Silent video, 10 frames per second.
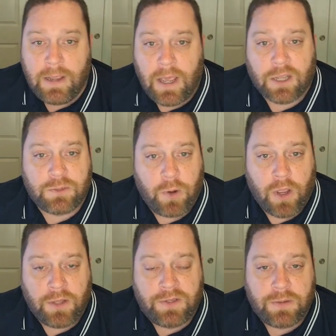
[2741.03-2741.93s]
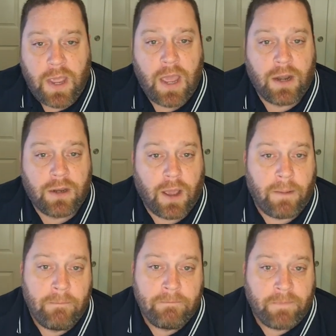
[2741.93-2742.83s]
and experience,
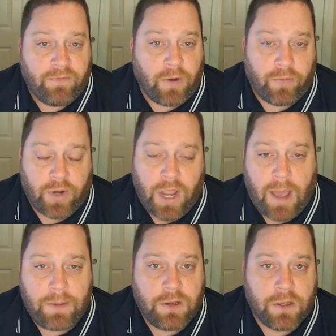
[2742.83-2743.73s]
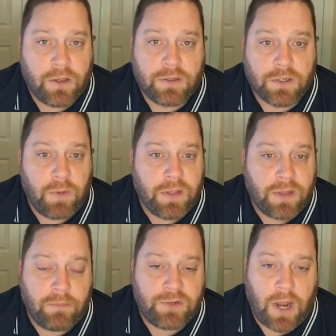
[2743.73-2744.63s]
and very happy to spend
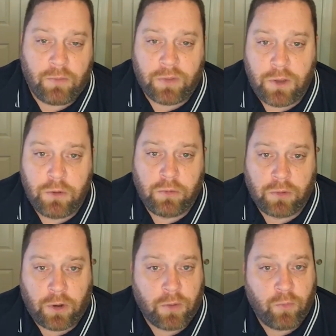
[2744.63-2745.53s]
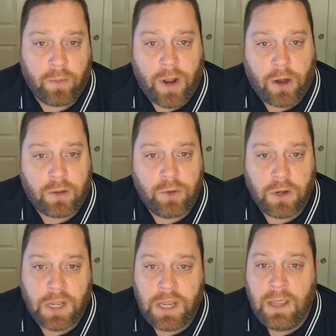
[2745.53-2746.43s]
time chatting with you, learning more about our
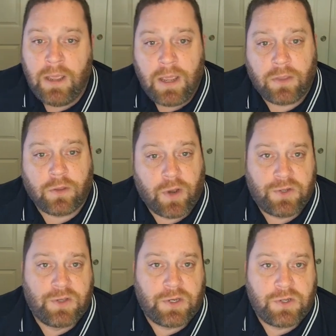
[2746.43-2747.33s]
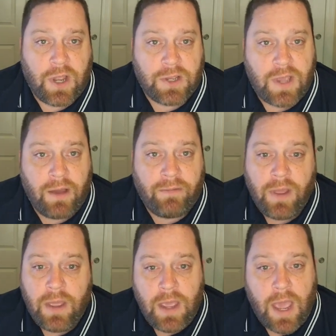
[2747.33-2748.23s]
community and the questions that you guys have.
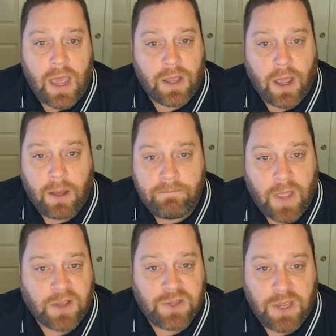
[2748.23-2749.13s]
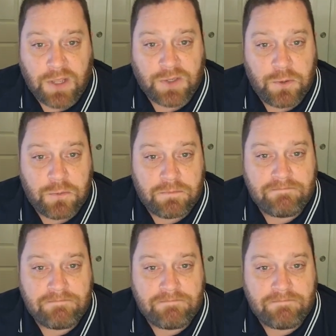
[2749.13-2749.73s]
And I'll see you again soon.